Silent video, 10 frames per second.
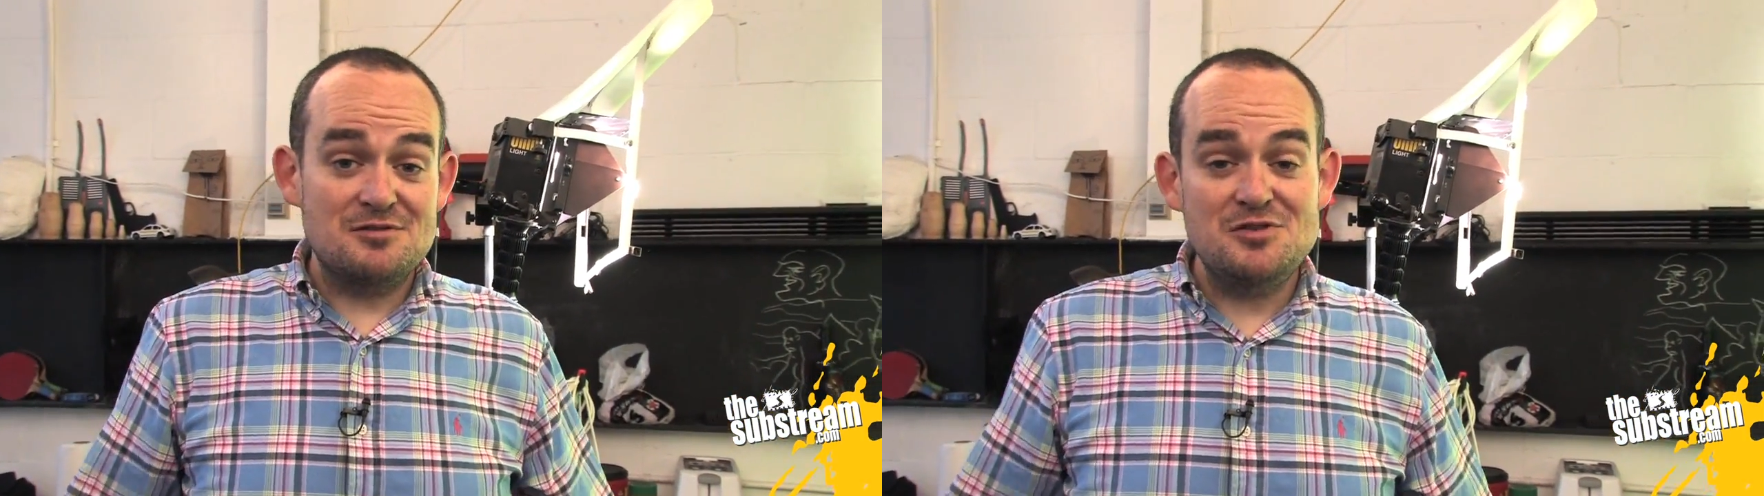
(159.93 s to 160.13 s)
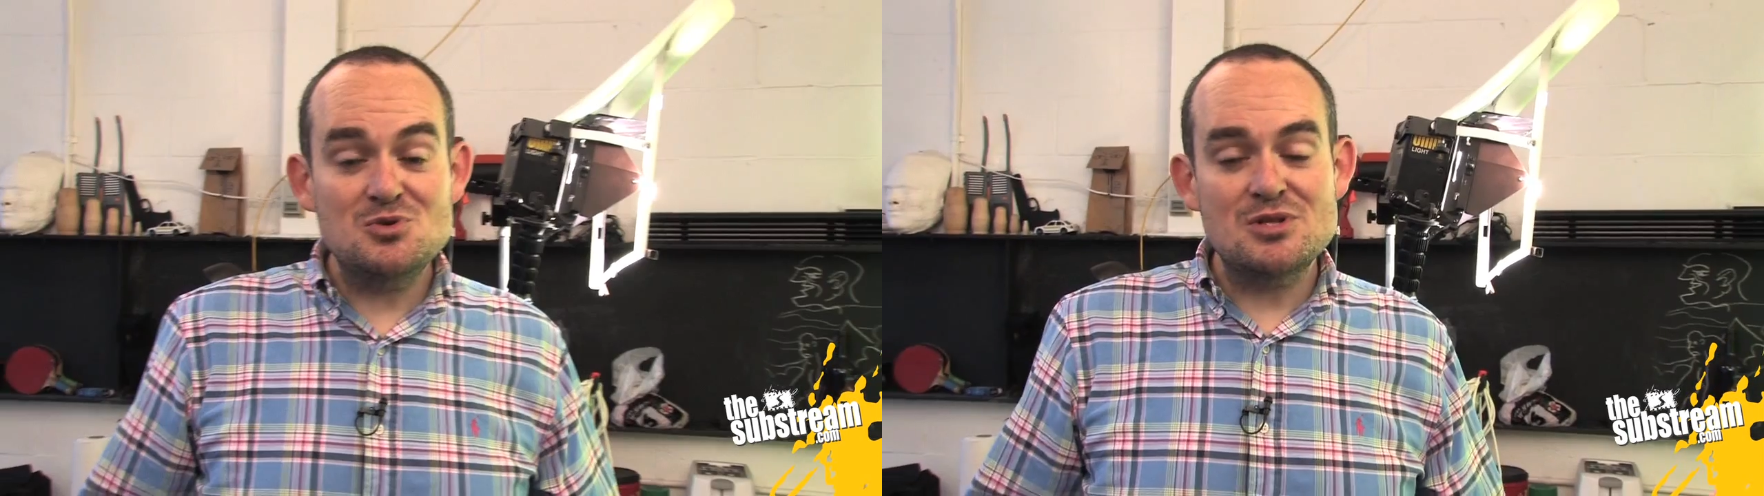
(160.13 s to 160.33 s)

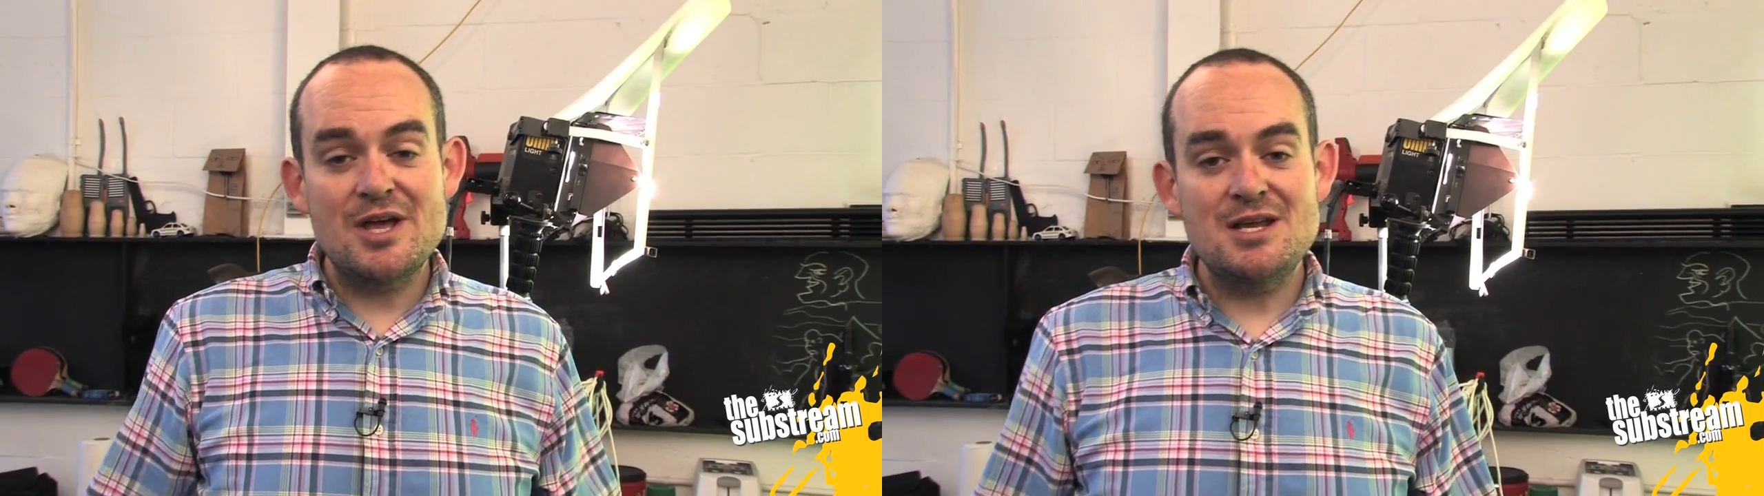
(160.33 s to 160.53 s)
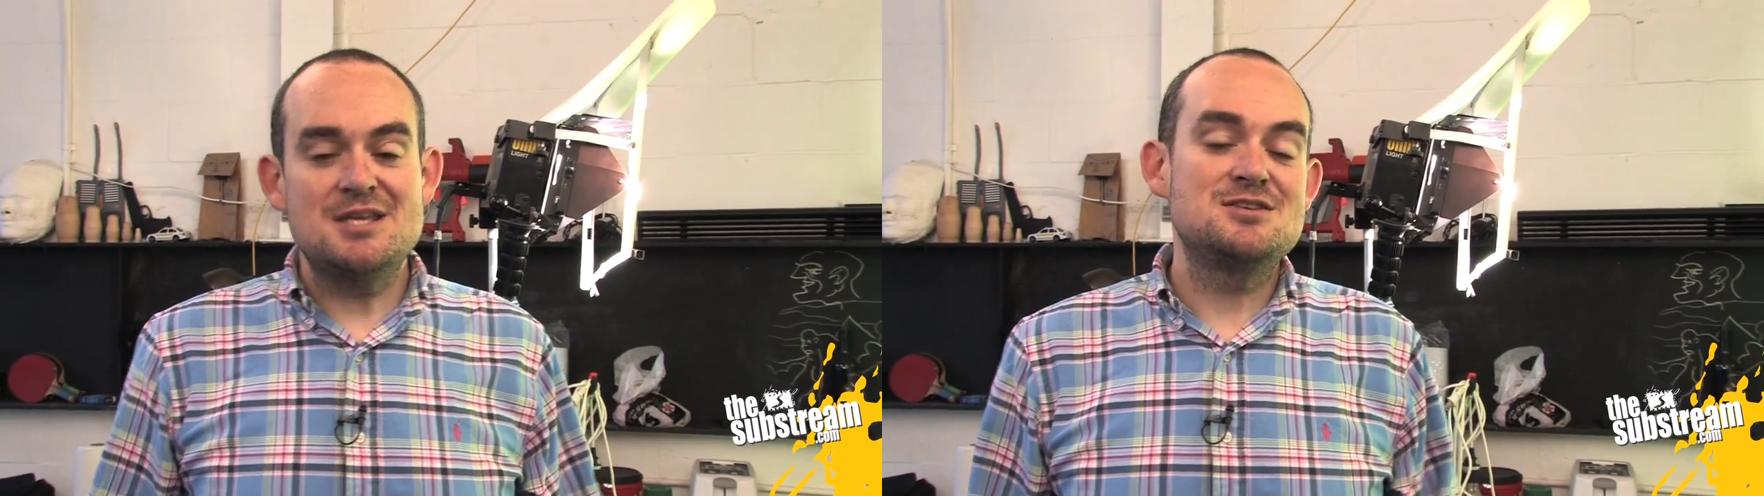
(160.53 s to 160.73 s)
diffused
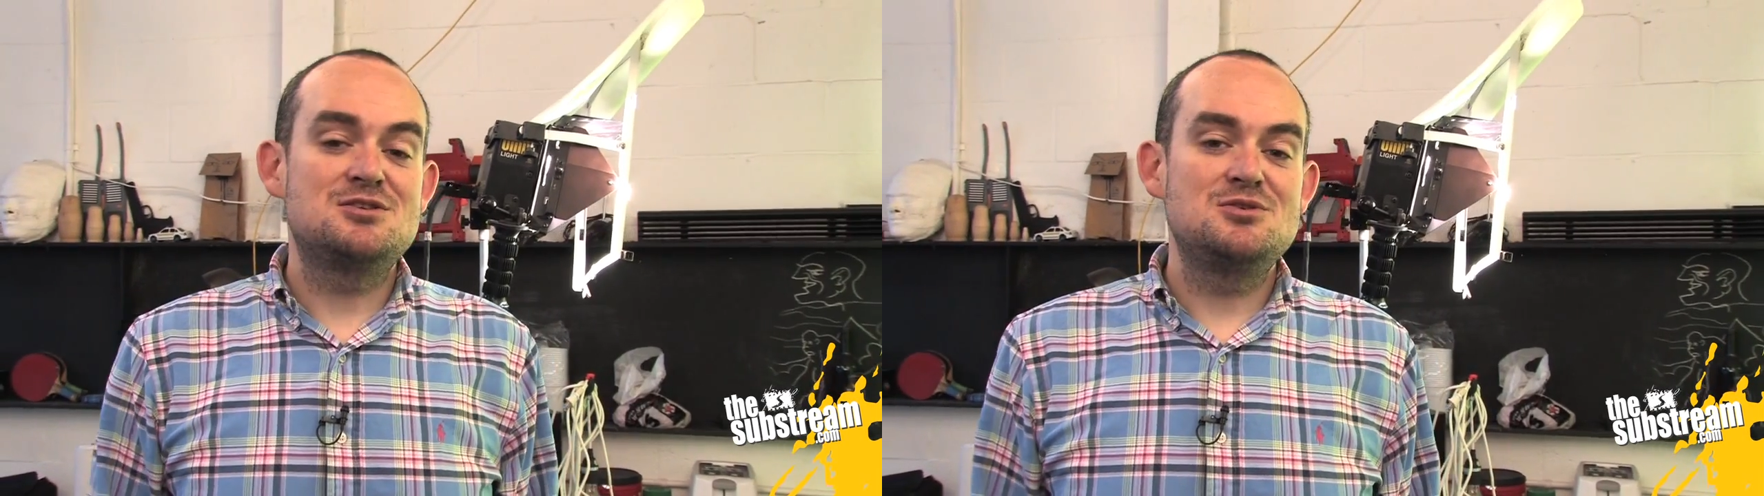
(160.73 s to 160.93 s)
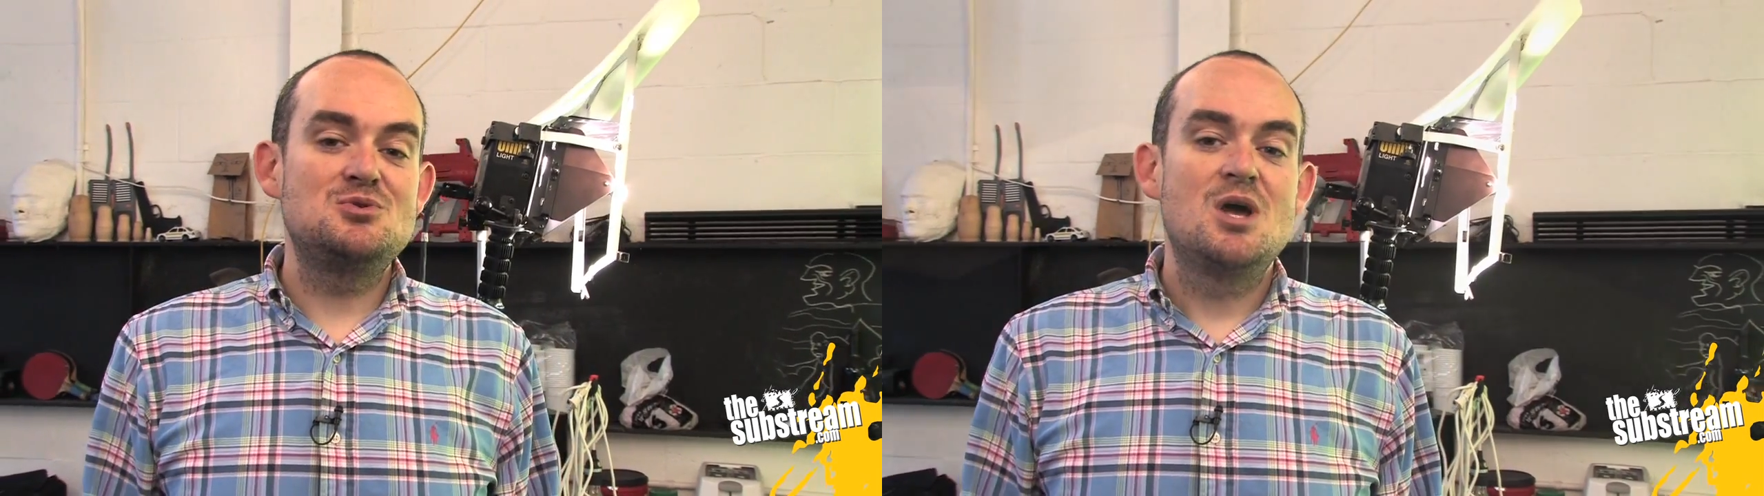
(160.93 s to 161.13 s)
light
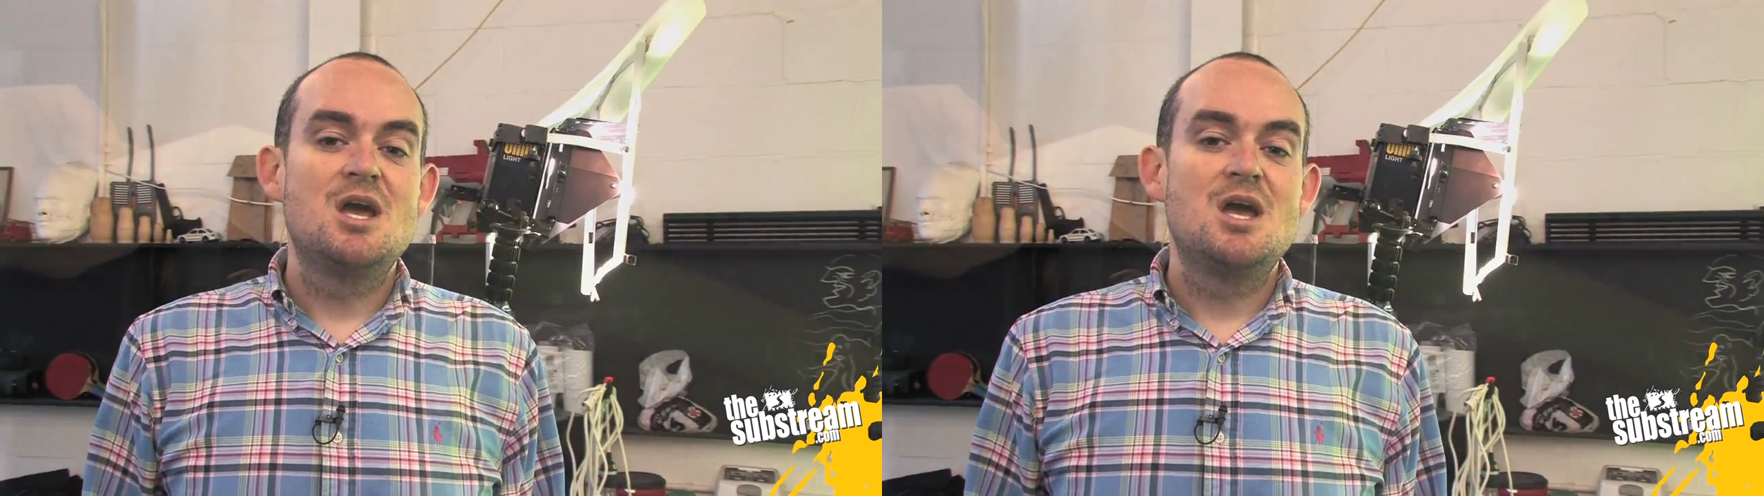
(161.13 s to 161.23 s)
is to